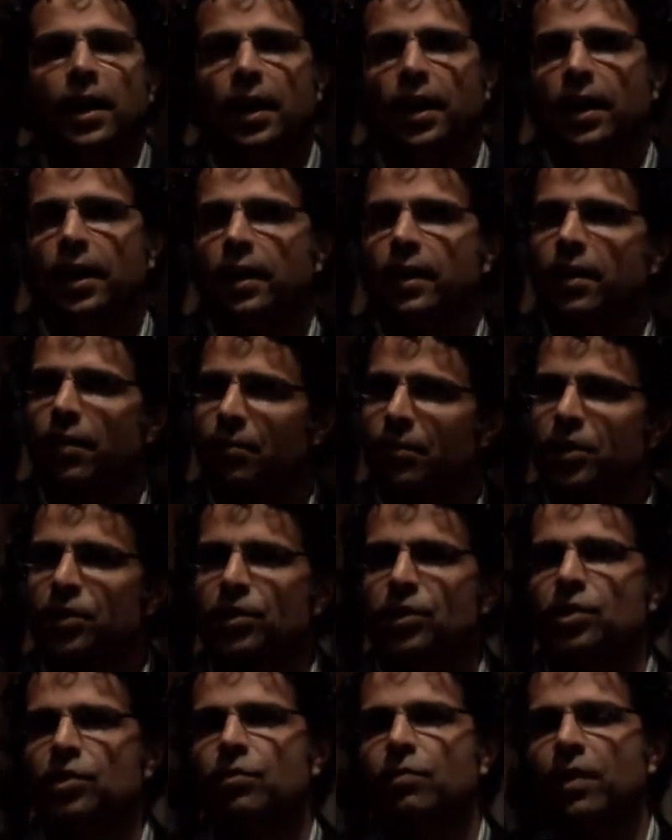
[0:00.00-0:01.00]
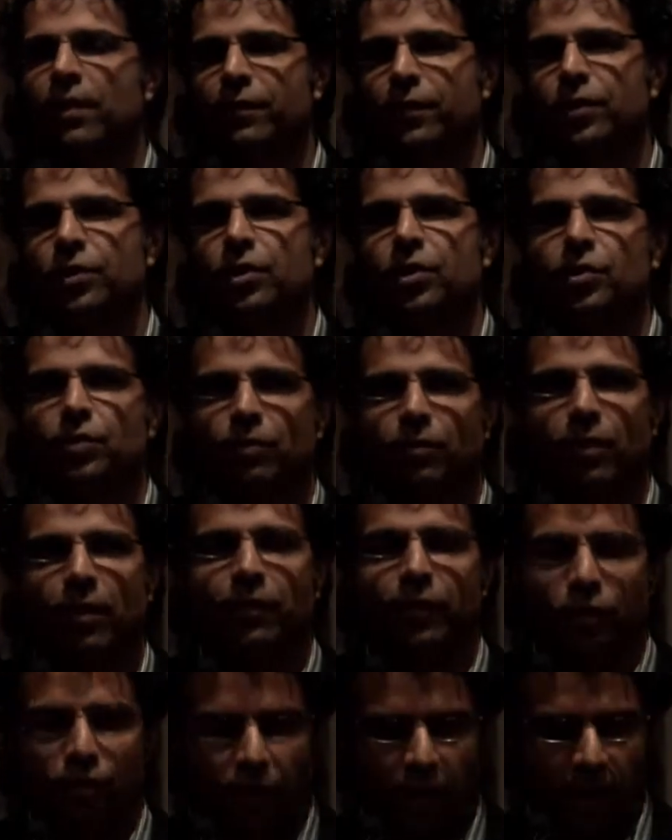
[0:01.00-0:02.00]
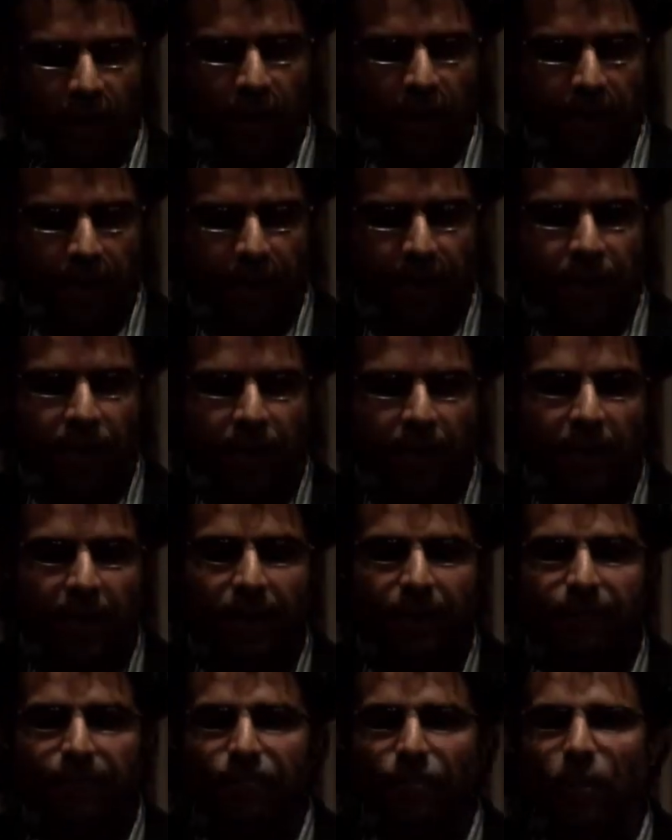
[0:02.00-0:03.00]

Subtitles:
government-assisted refugees and refugee claimants.